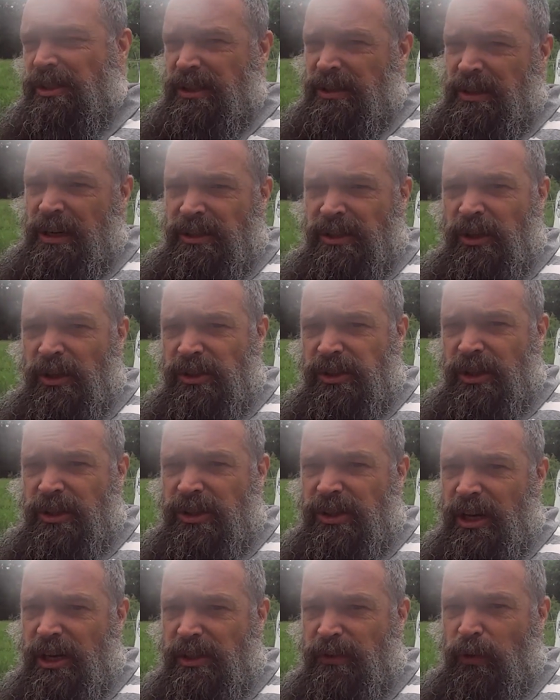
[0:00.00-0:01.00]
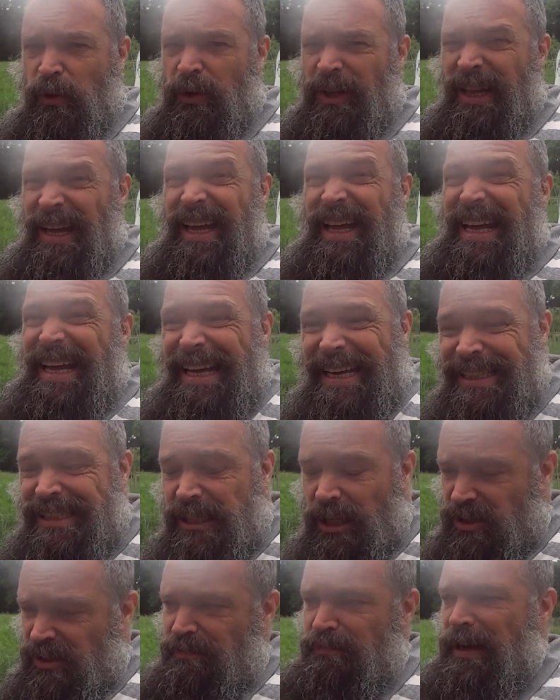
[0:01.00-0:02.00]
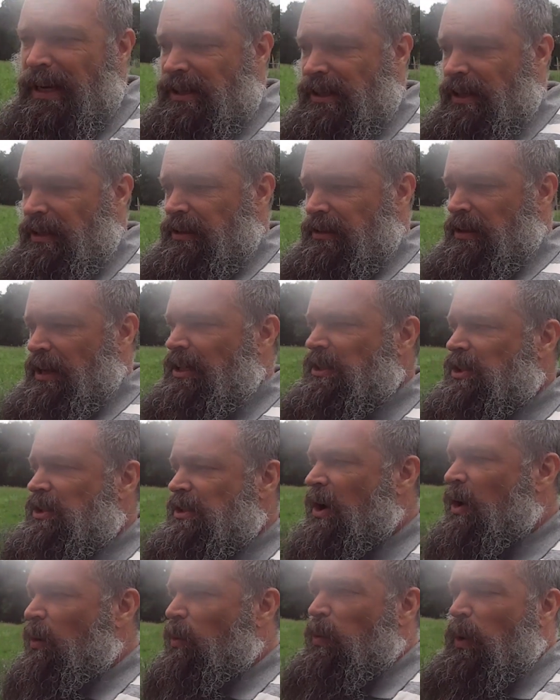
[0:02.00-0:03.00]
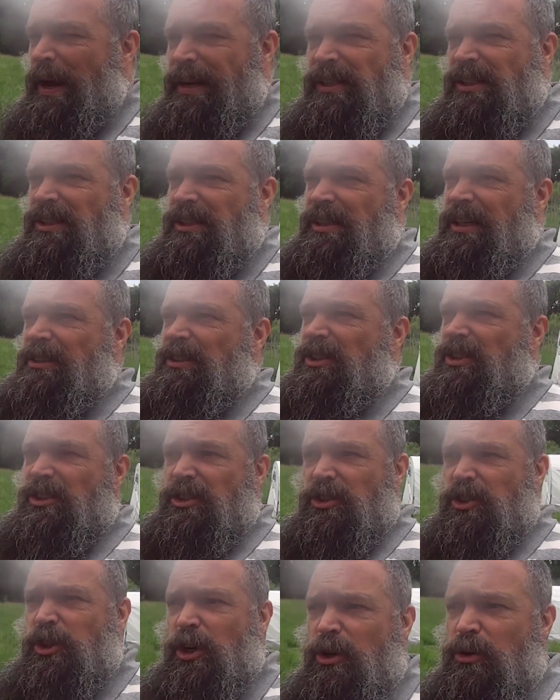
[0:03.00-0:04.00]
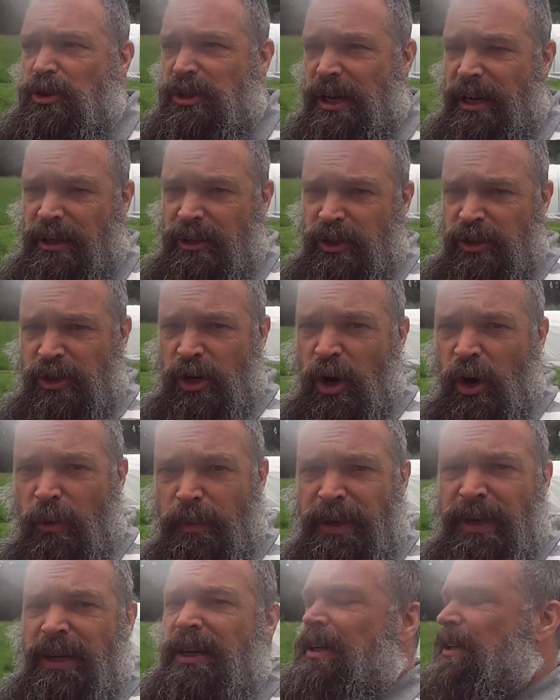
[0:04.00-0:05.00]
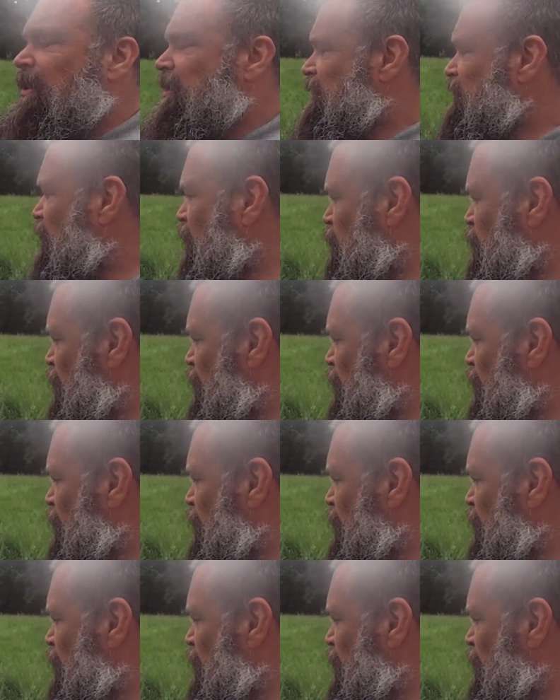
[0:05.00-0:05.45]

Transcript: it's not successful, it doesn't matter. It's not wasted. It's a 2-second job. It's not a